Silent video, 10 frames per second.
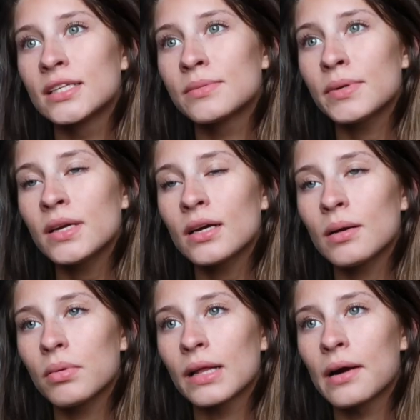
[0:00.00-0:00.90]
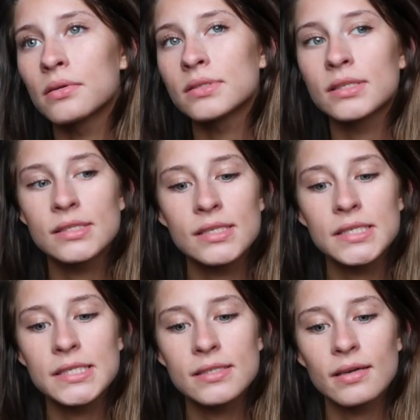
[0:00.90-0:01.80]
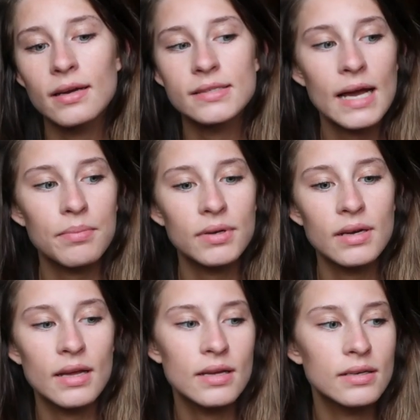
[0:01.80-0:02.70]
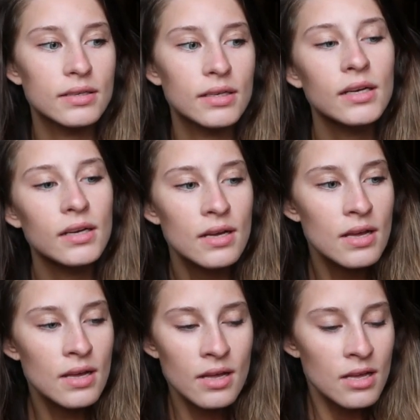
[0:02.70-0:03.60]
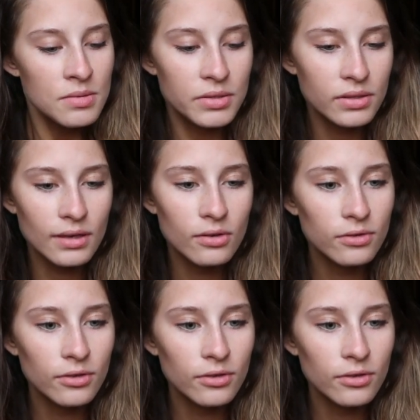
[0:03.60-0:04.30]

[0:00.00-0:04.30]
It's been a couple hours since this incident has happened and I'm not